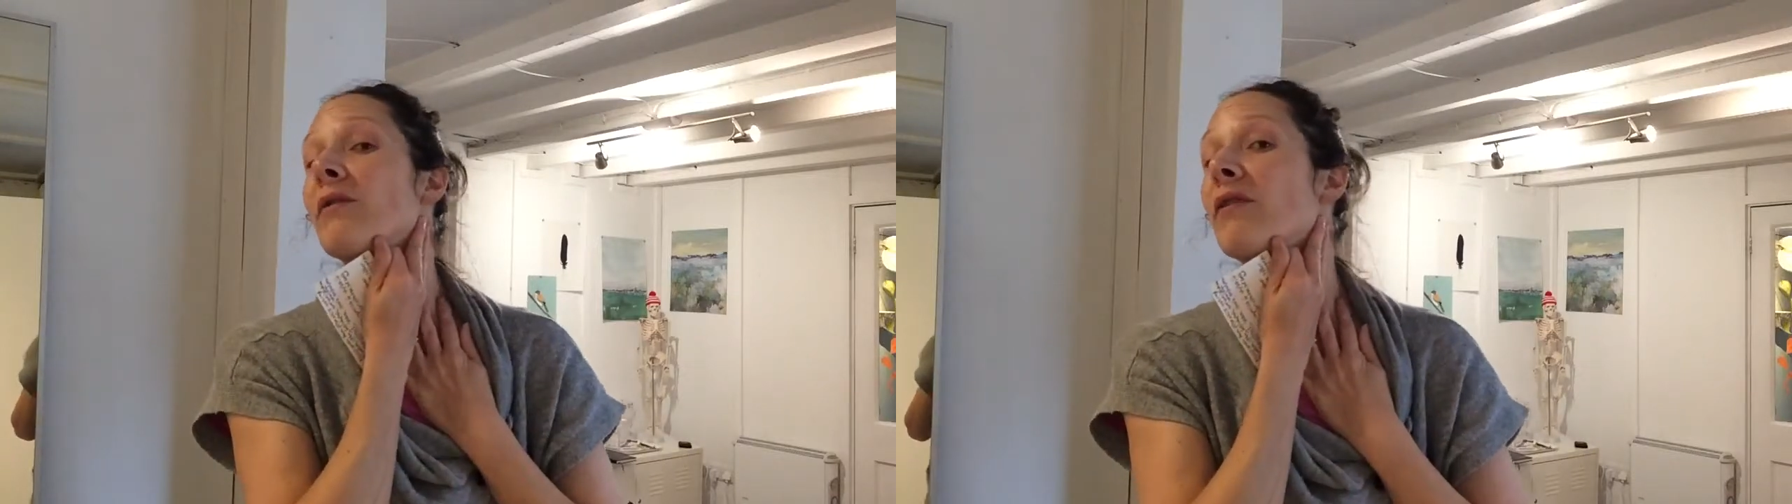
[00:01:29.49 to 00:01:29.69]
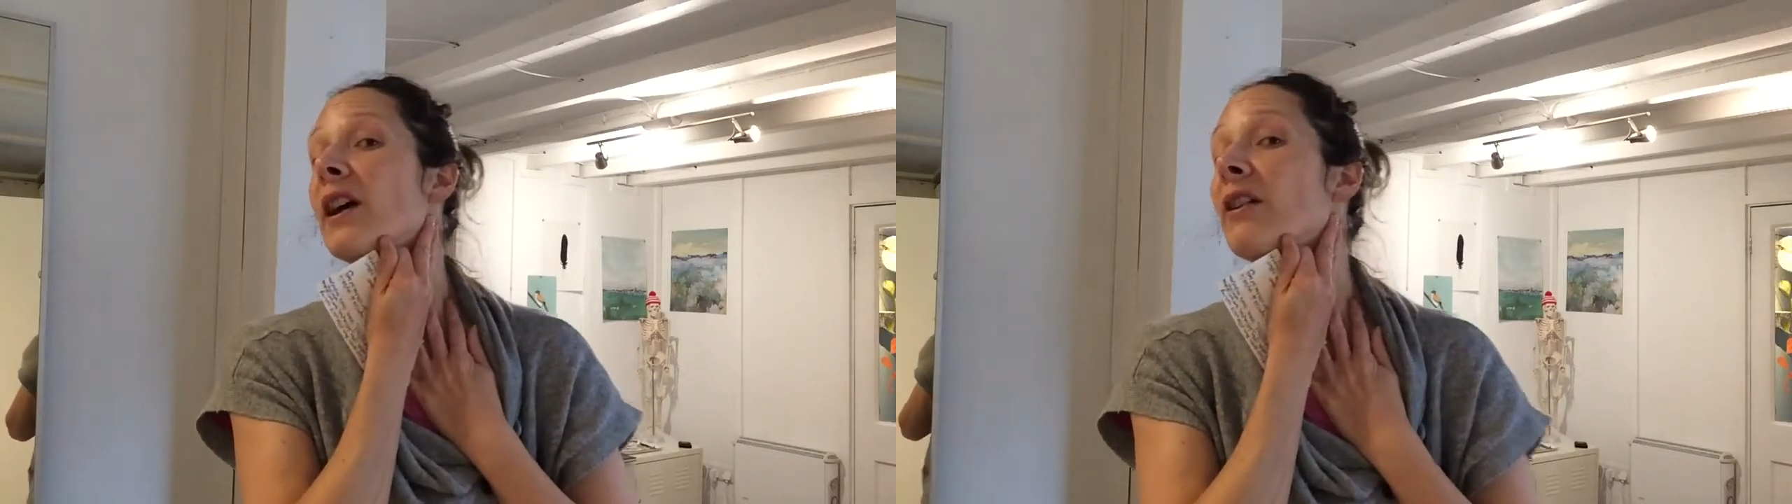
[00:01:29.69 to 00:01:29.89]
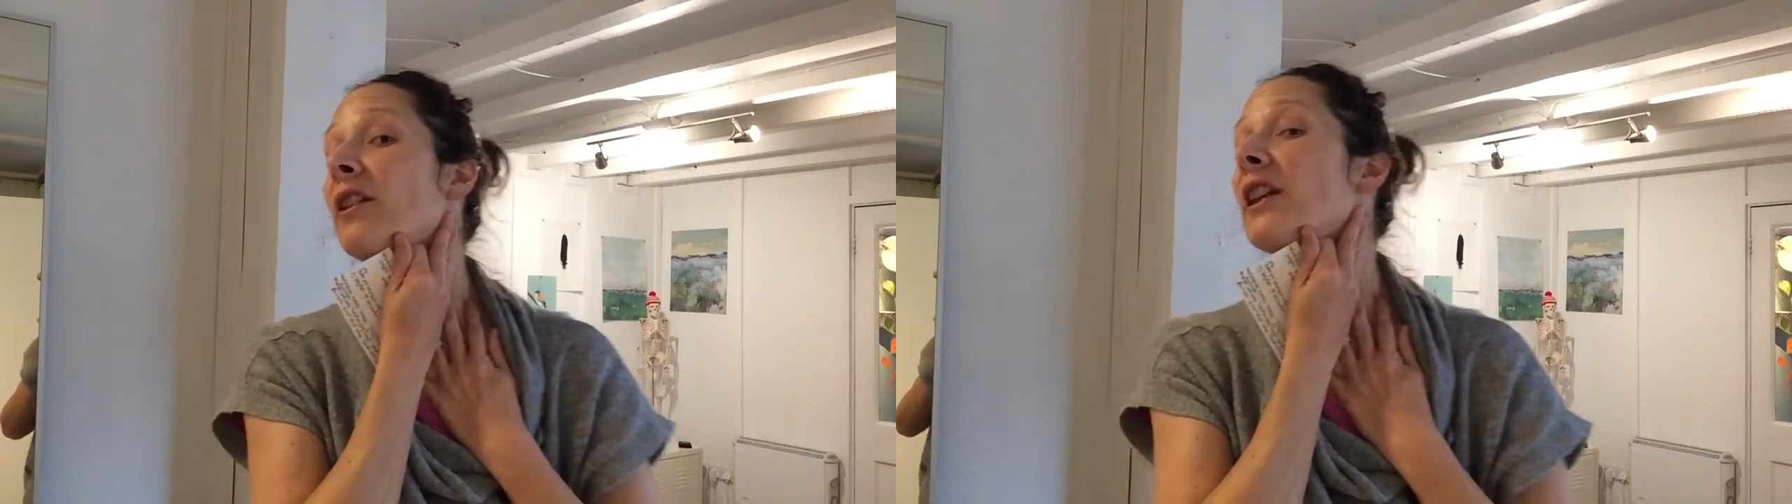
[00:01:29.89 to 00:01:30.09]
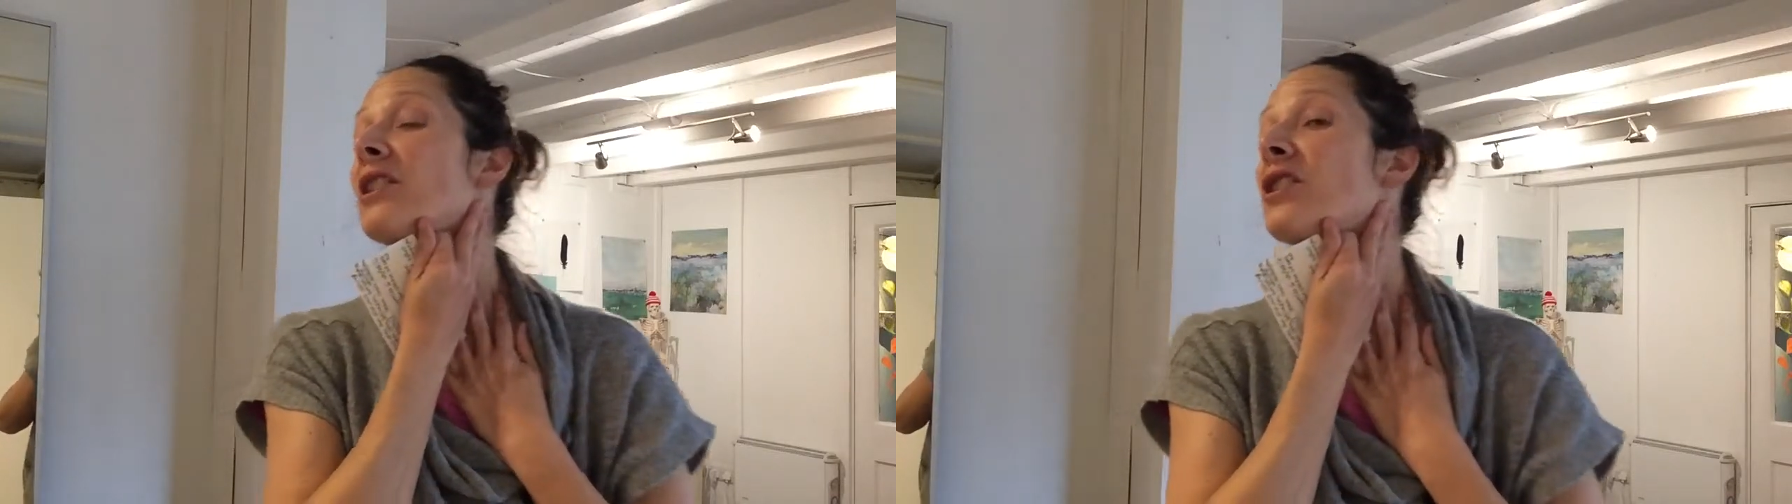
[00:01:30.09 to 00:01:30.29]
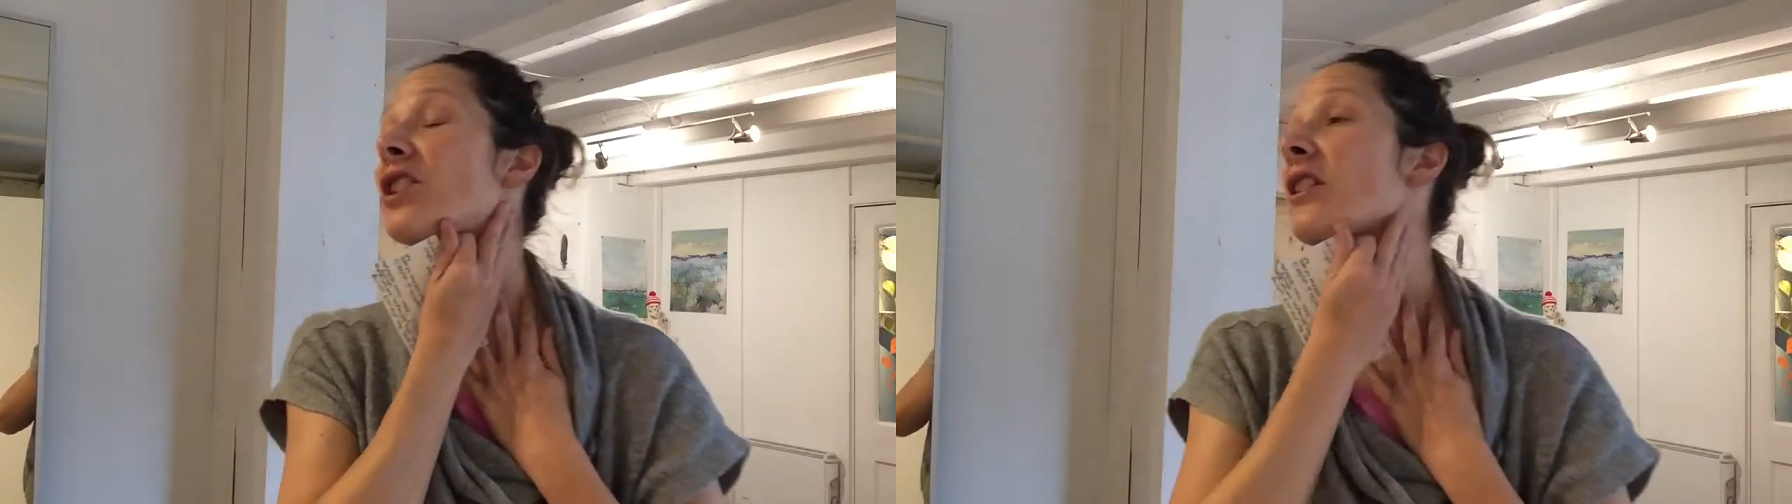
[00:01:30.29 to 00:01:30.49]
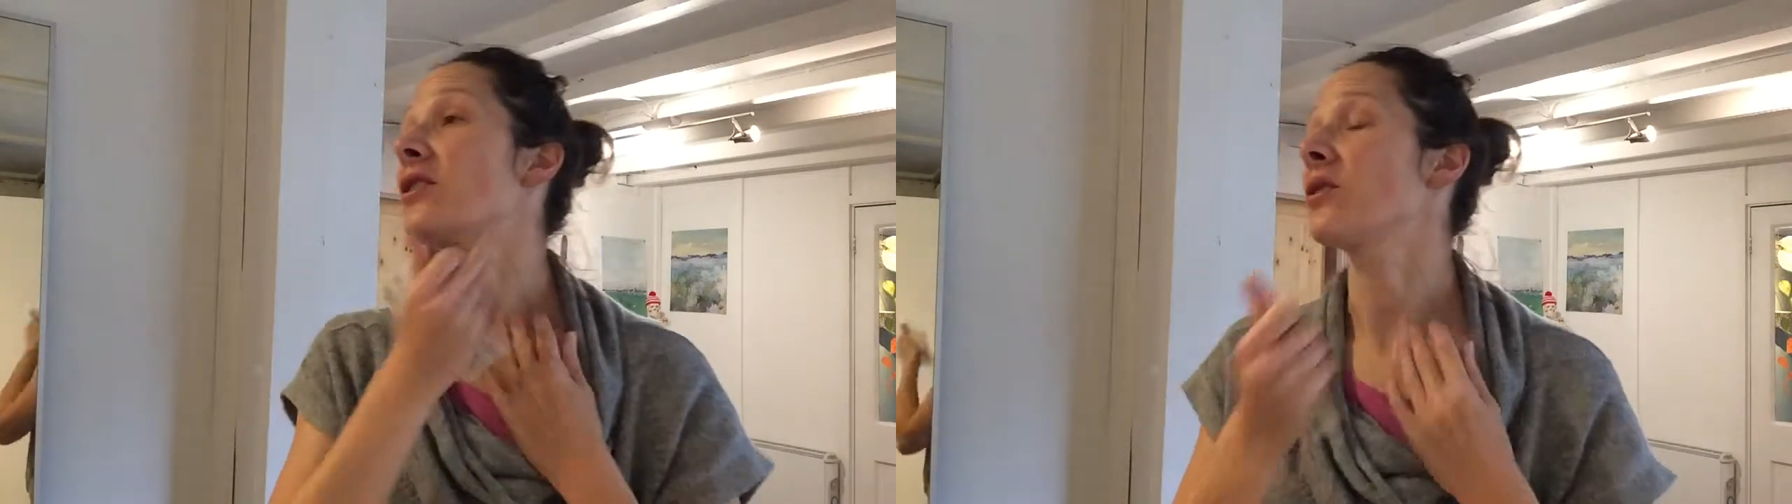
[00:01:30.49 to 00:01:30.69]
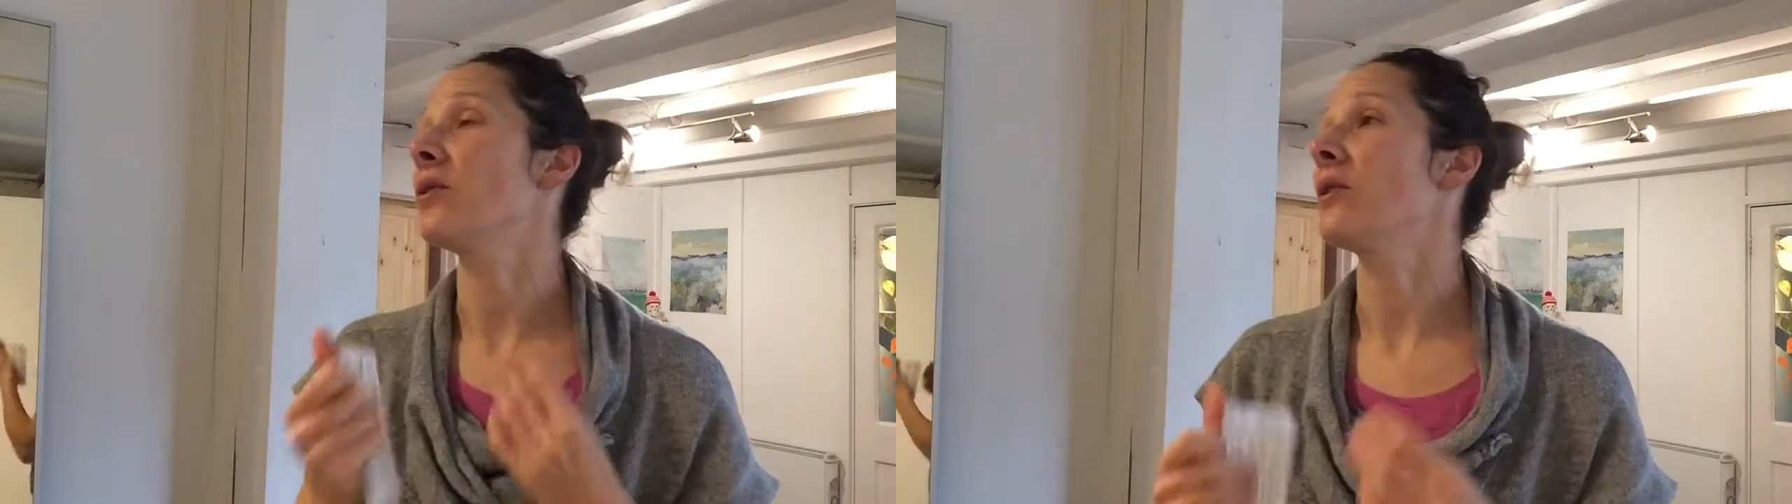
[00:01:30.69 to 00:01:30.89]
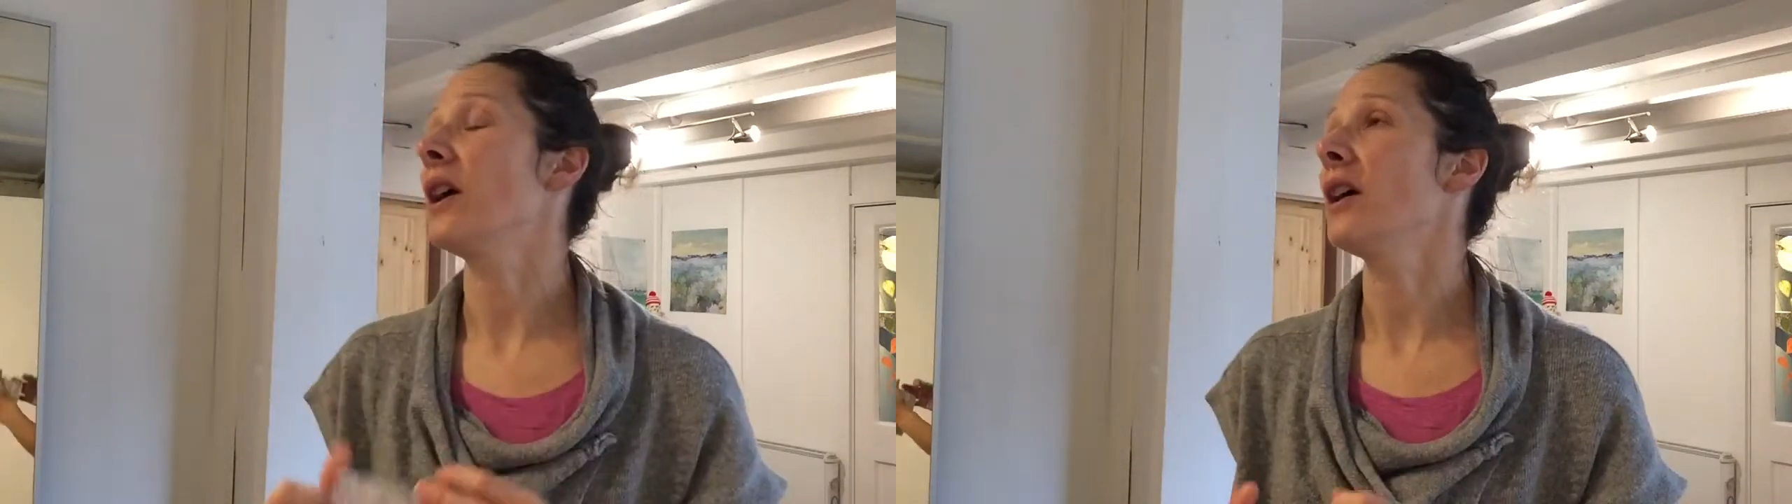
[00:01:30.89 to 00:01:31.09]
very
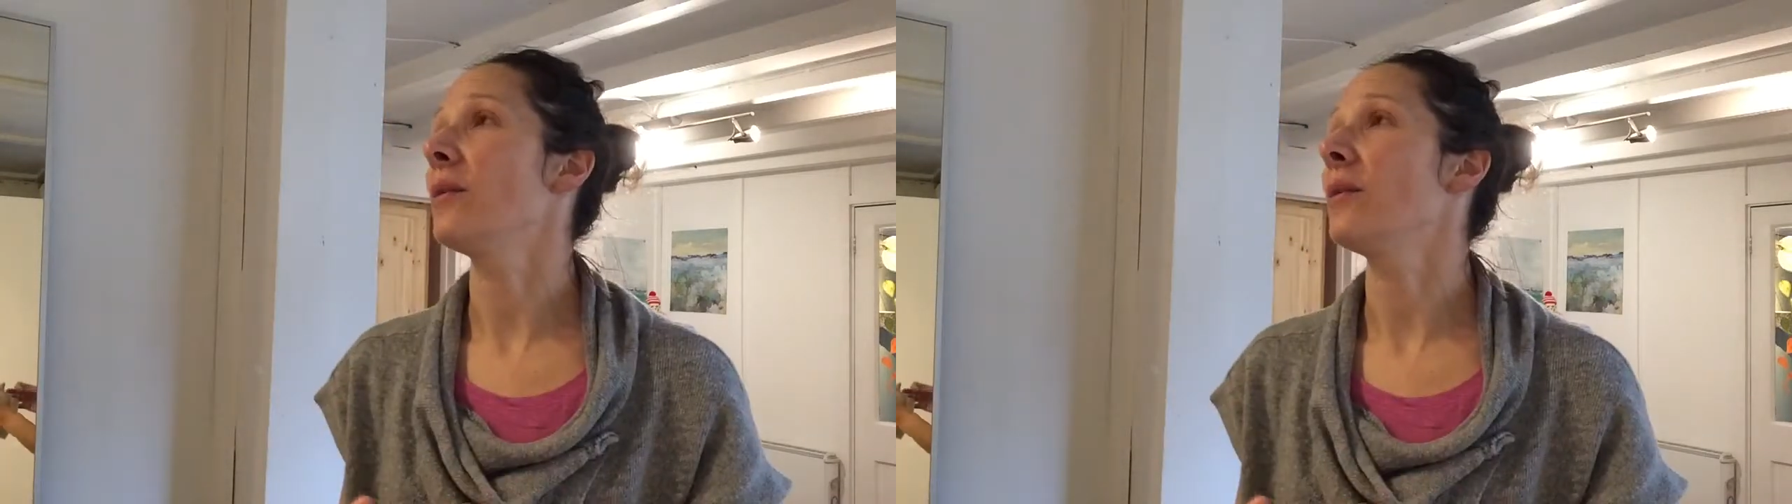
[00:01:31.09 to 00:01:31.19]
gentle